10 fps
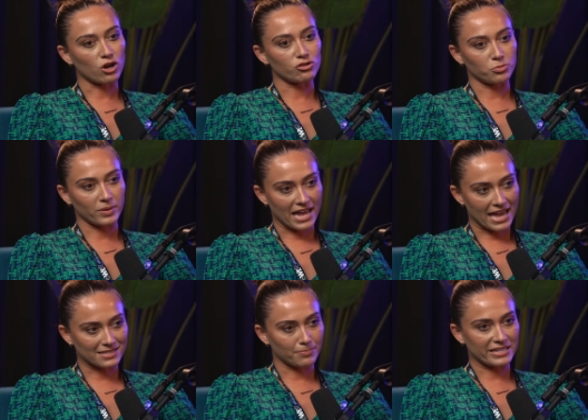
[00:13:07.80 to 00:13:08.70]

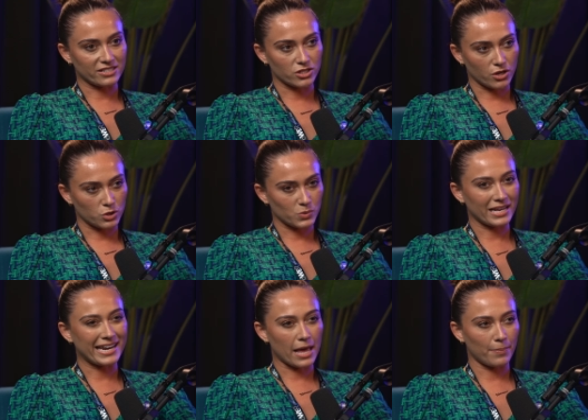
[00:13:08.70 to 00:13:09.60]
entrepreneurs and business owners with
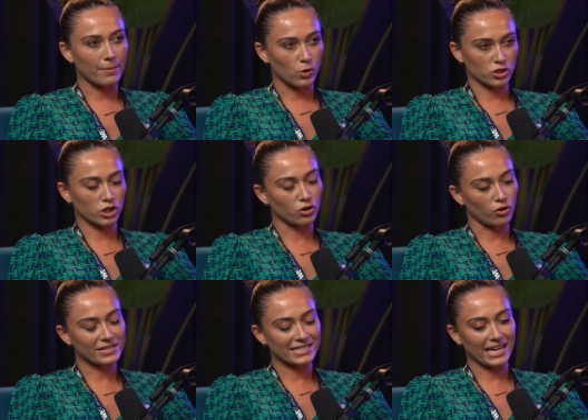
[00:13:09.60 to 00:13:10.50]
a little bit more
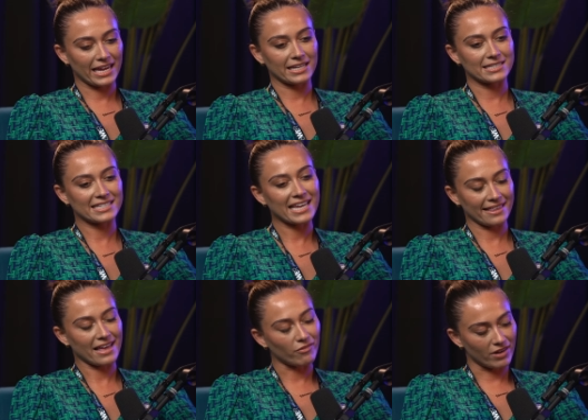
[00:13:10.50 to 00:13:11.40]
security to
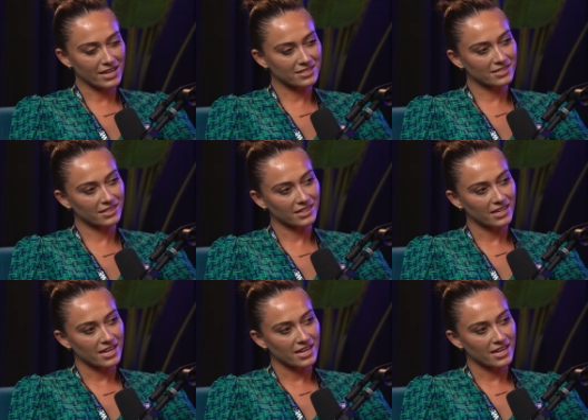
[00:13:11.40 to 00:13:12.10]
take that risk.